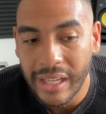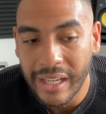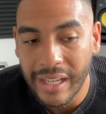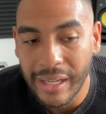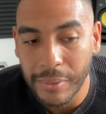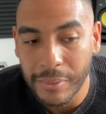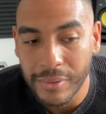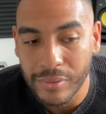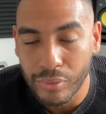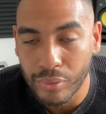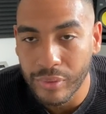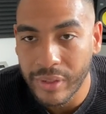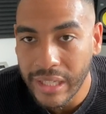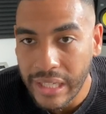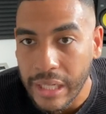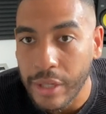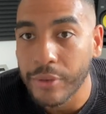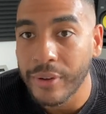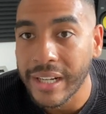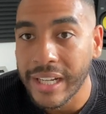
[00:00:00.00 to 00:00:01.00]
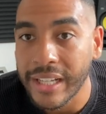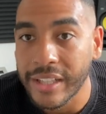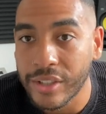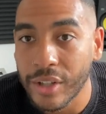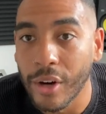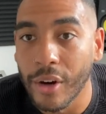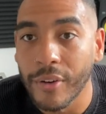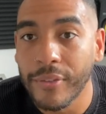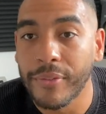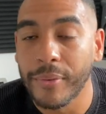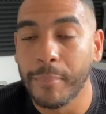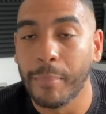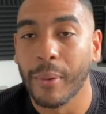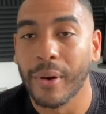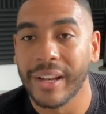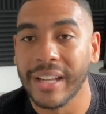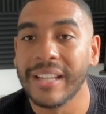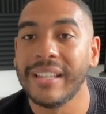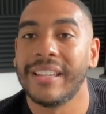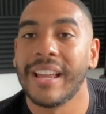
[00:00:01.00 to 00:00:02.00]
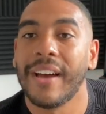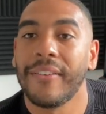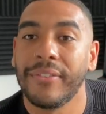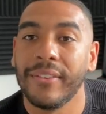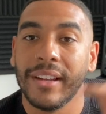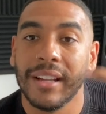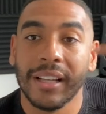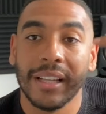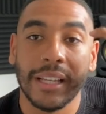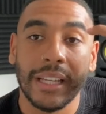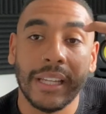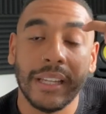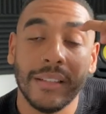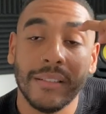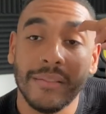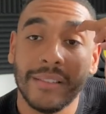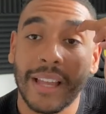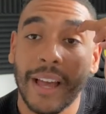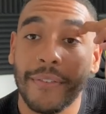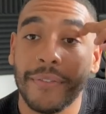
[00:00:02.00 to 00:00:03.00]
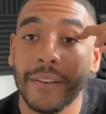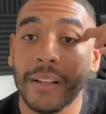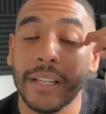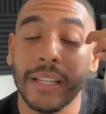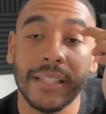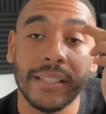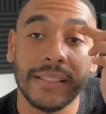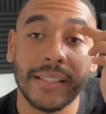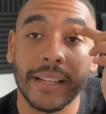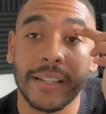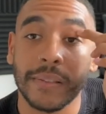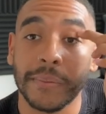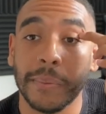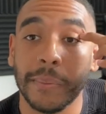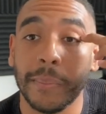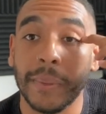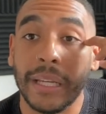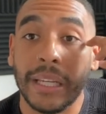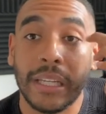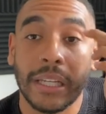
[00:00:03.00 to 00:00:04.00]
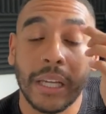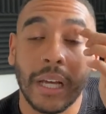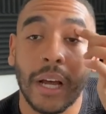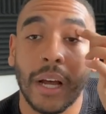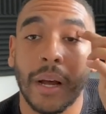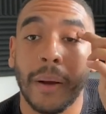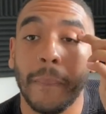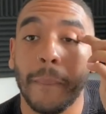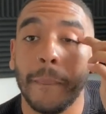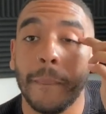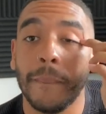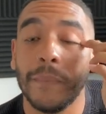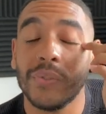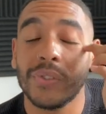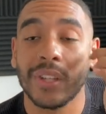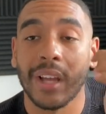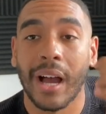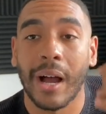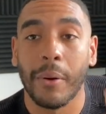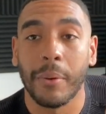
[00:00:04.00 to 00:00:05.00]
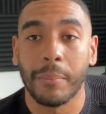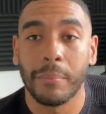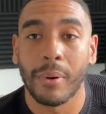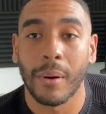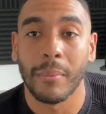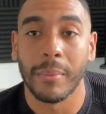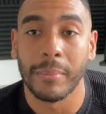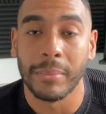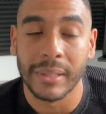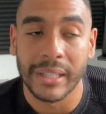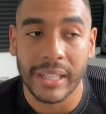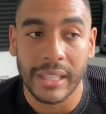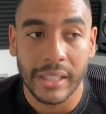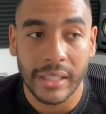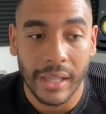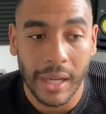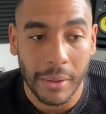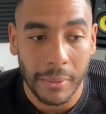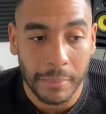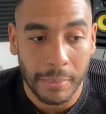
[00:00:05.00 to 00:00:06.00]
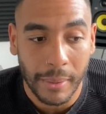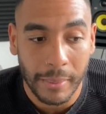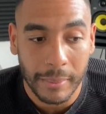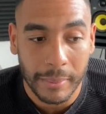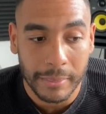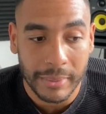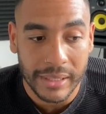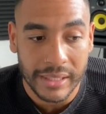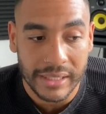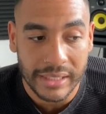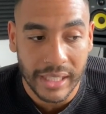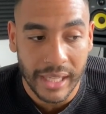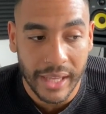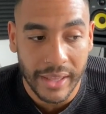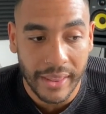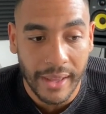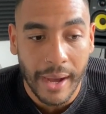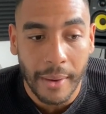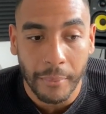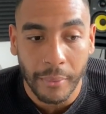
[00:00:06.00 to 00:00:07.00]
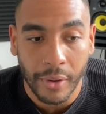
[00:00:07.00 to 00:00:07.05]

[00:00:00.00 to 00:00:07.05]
It was really, really tough, but it definitely, definitely sticks with me. Um, so I would probably, I would probably say that